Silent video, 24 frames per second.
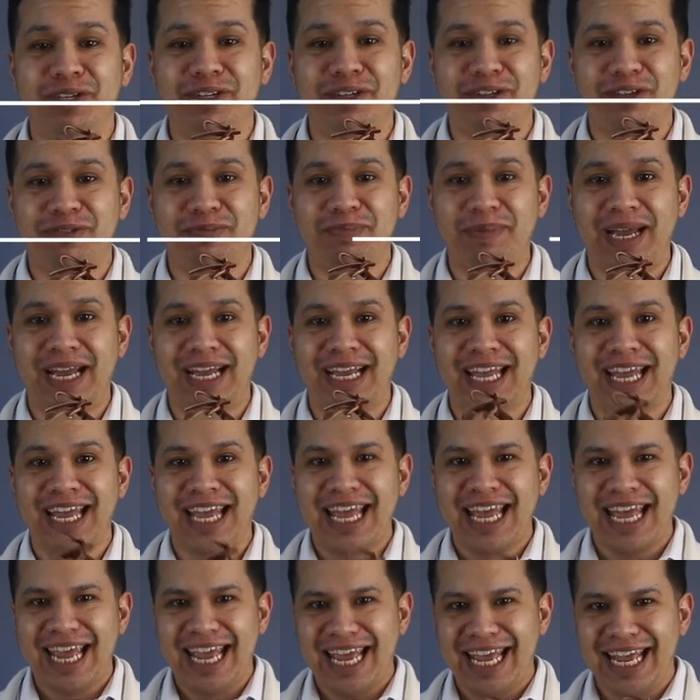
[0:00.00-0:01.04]
of years back,
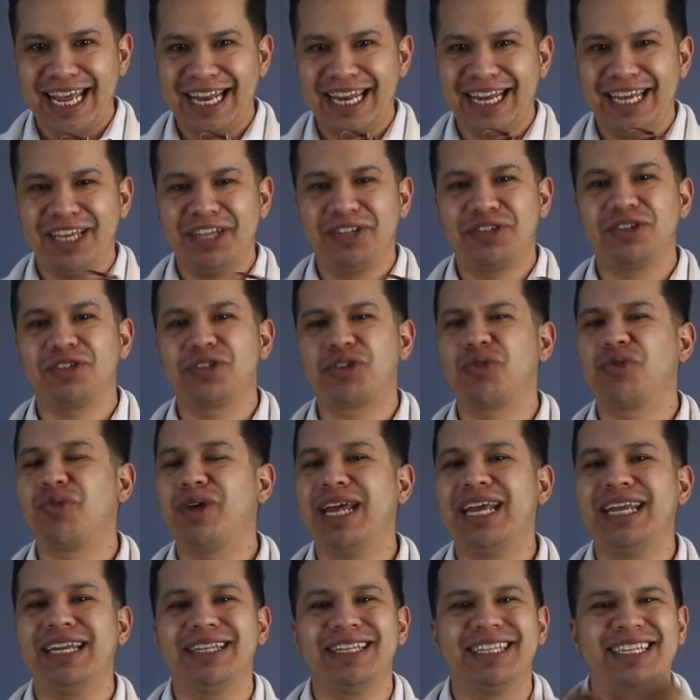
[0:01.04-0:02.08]
and it just
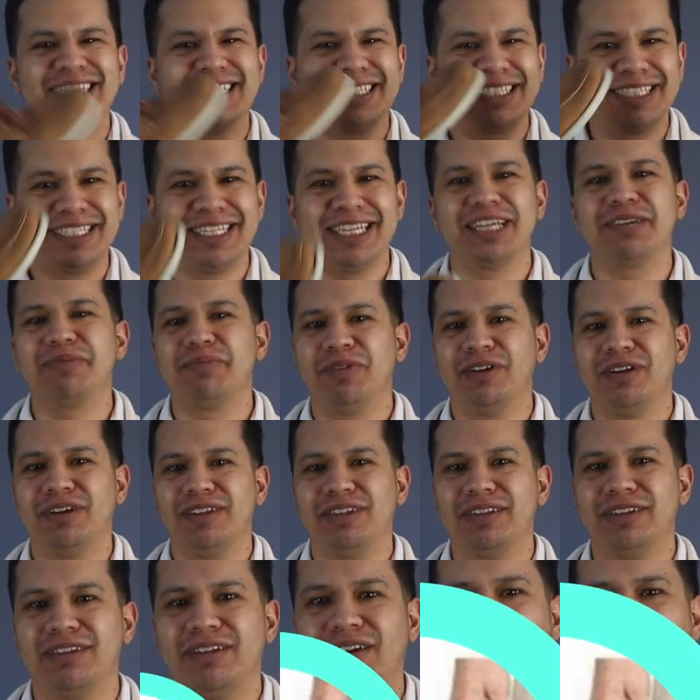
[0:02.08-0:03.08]
created this stigma